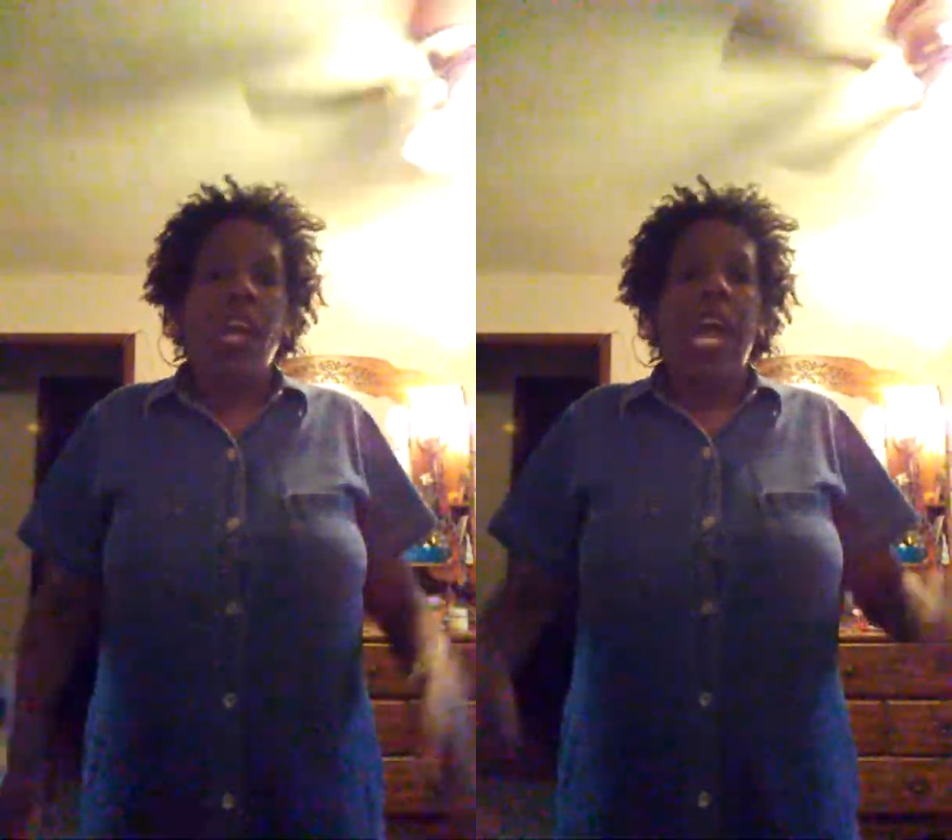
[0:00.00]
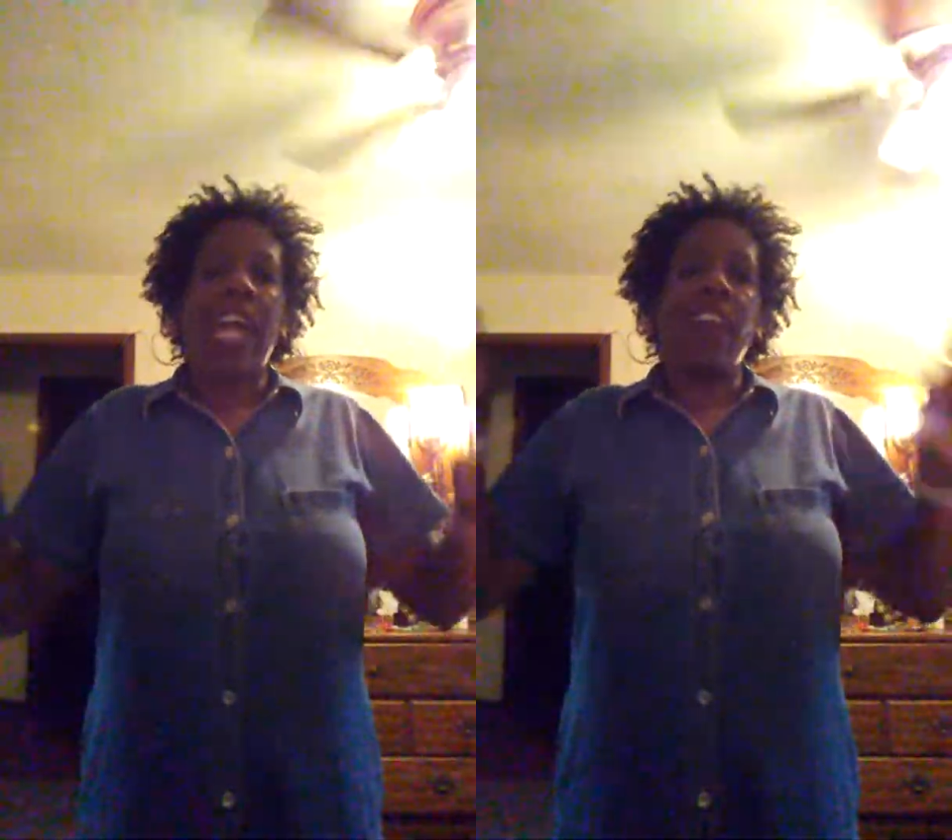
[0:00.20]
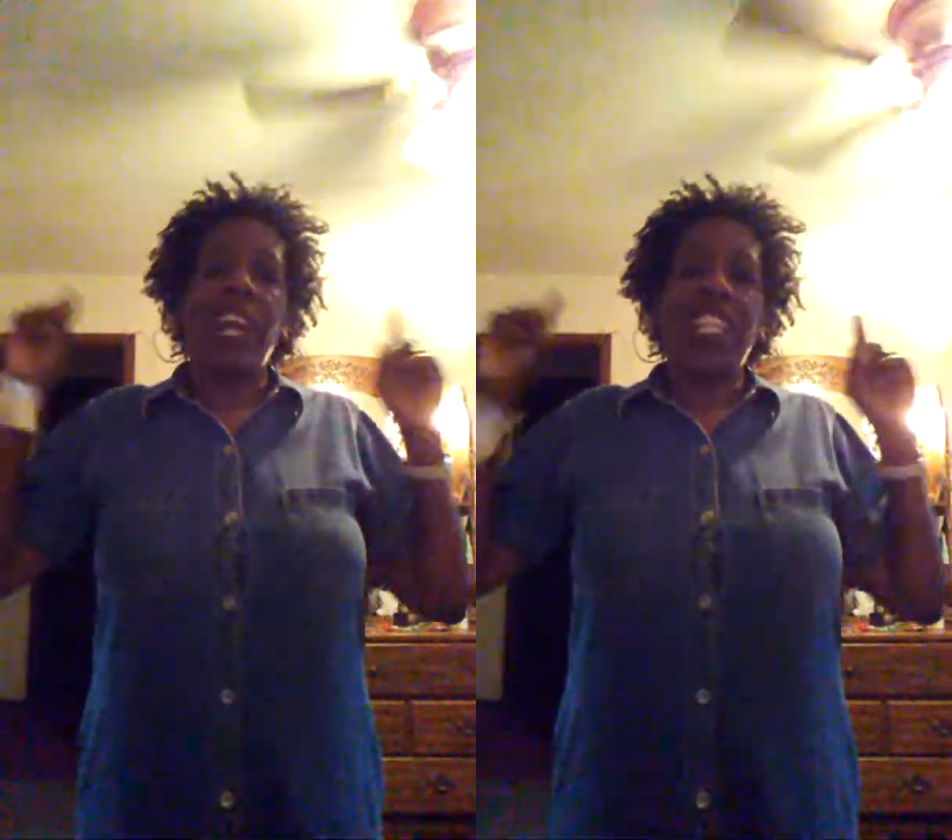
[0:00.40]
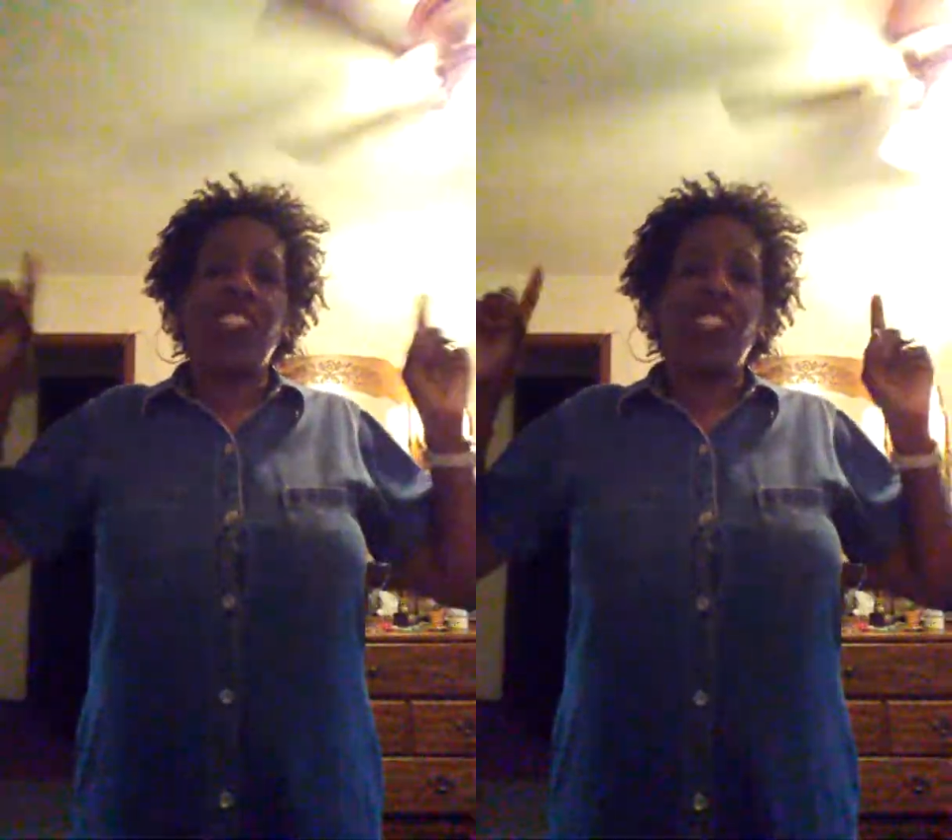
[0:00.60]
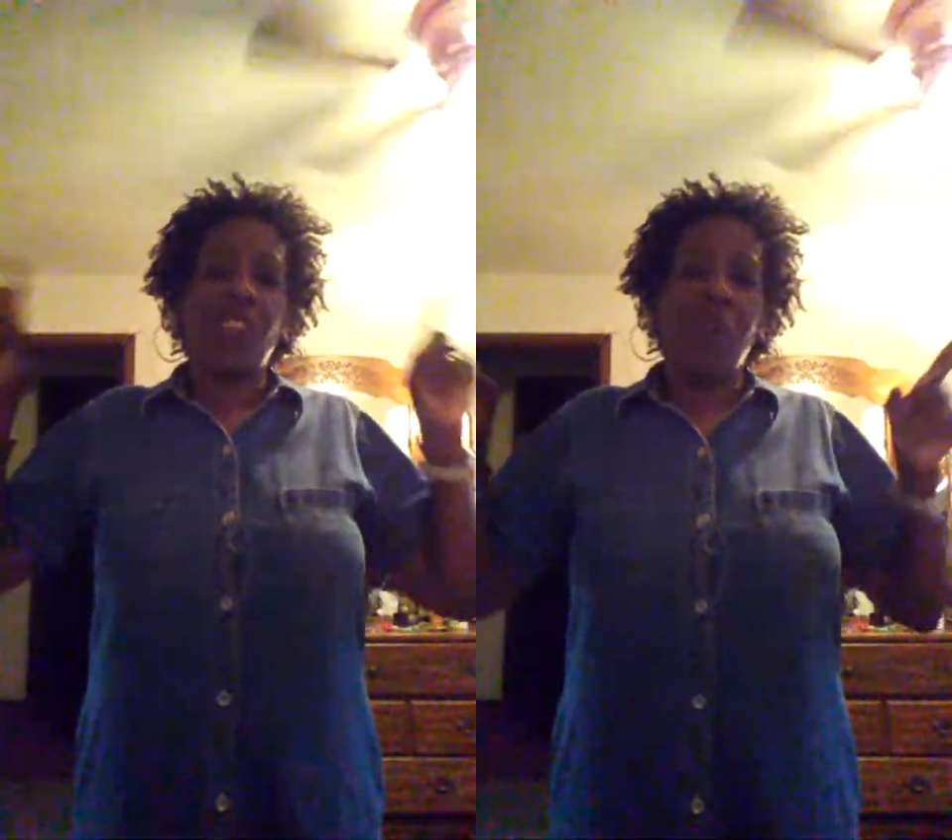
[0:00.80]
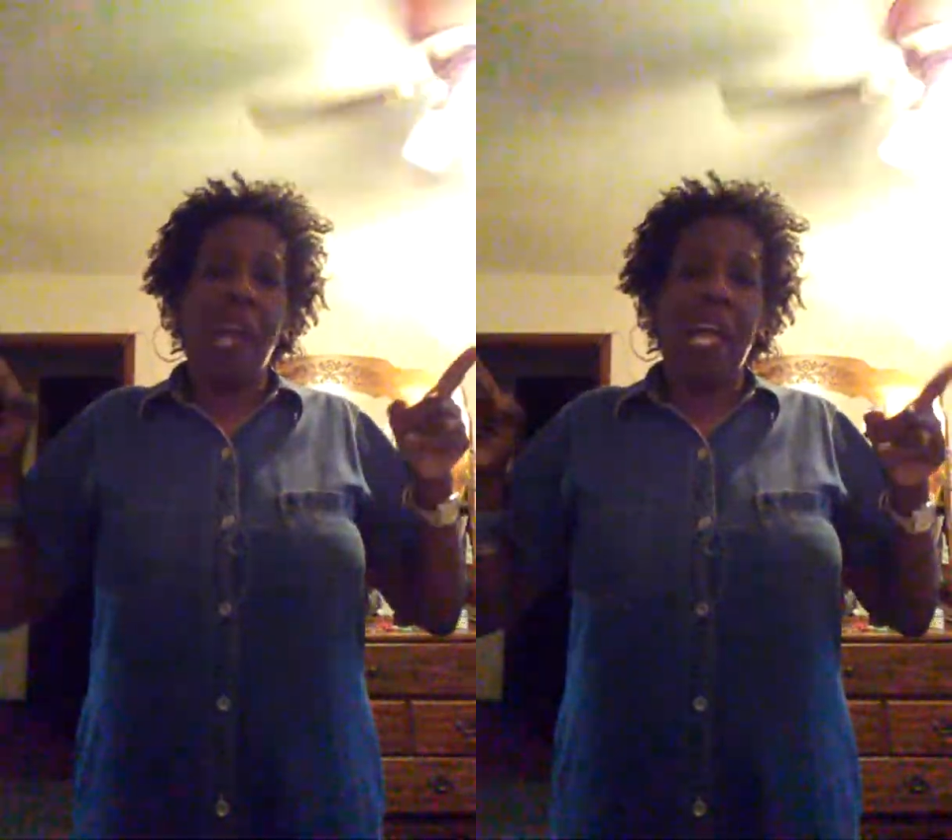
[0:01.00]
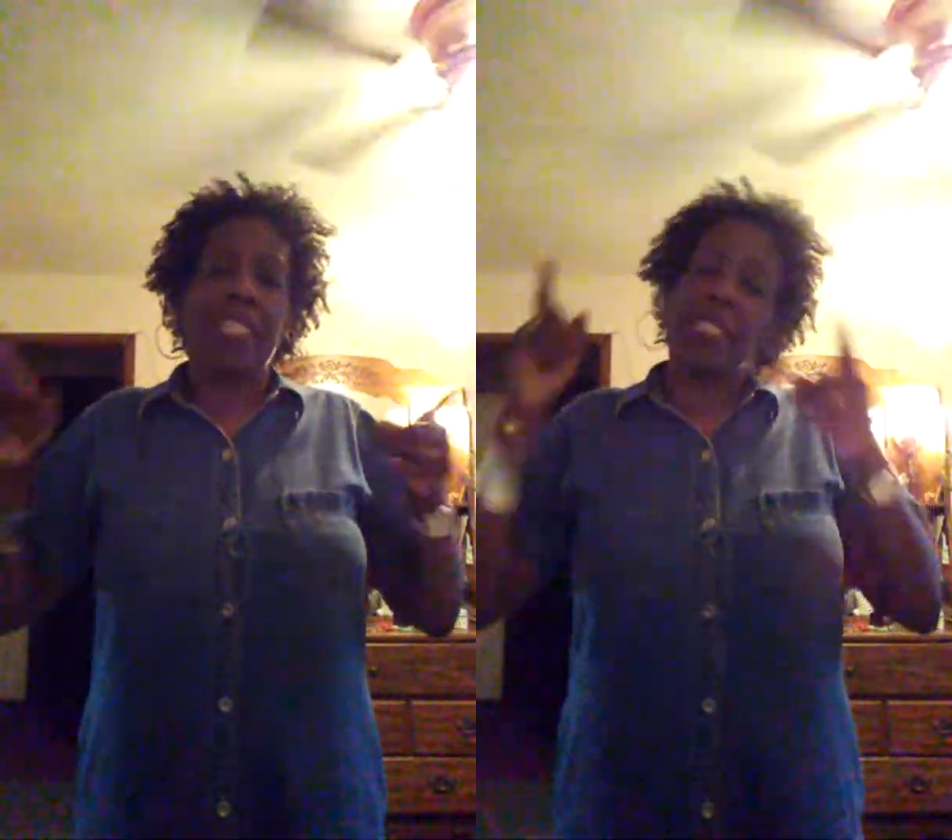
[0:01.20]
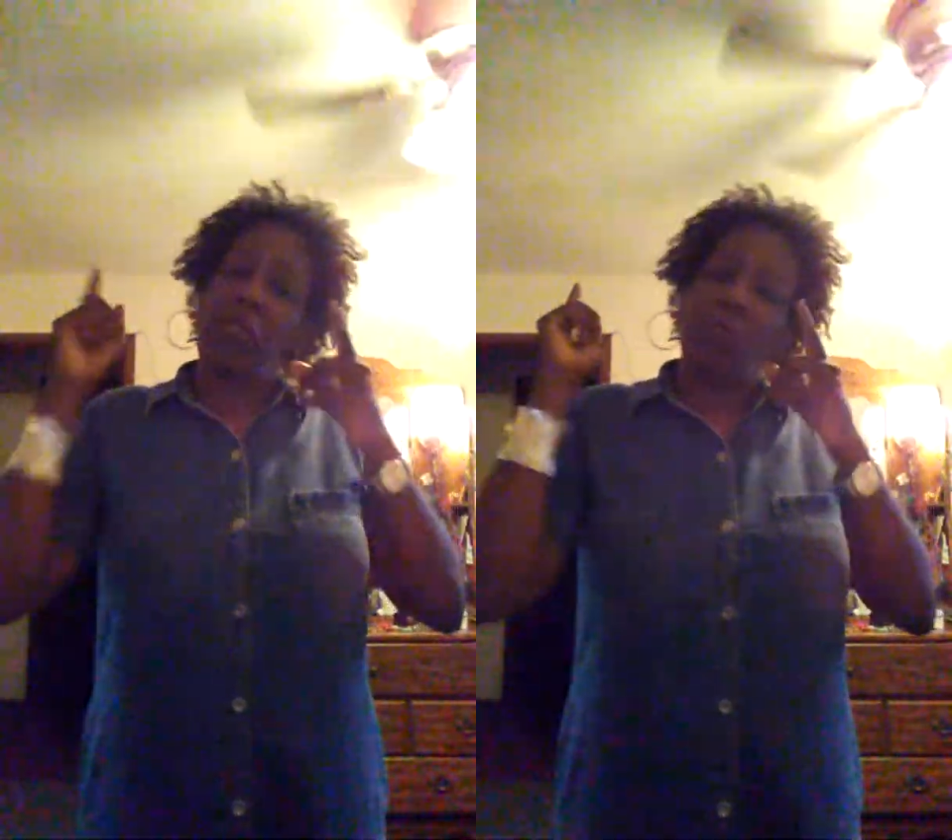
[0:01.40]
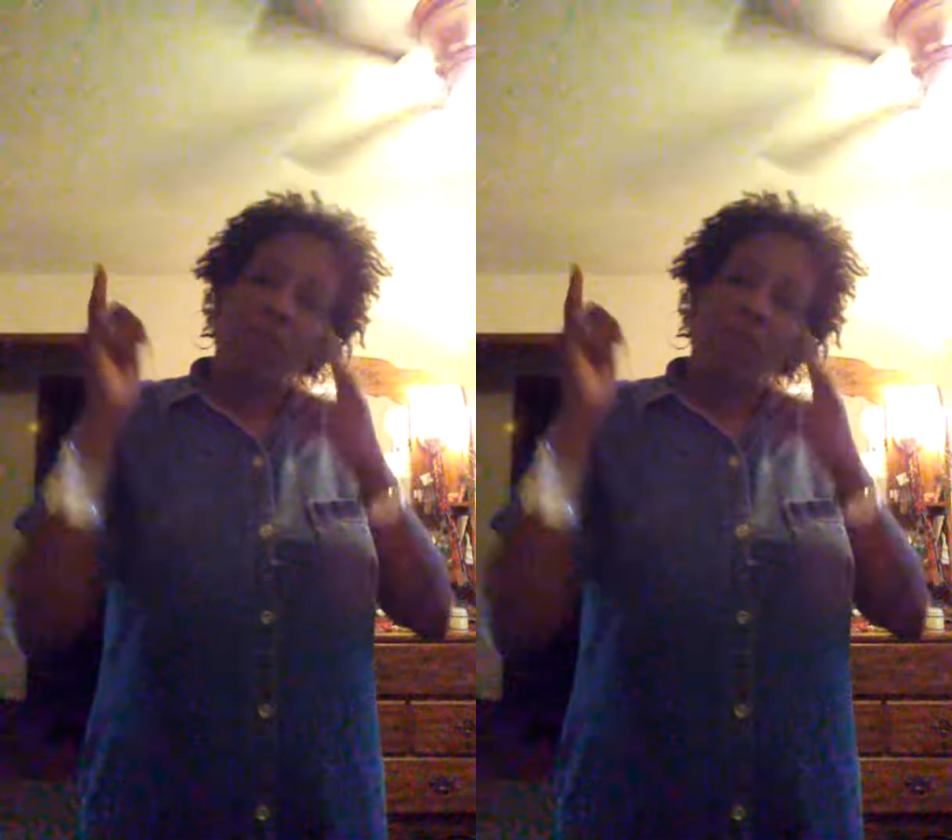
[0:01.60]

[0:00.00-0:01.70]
Hater Nation's on the rise.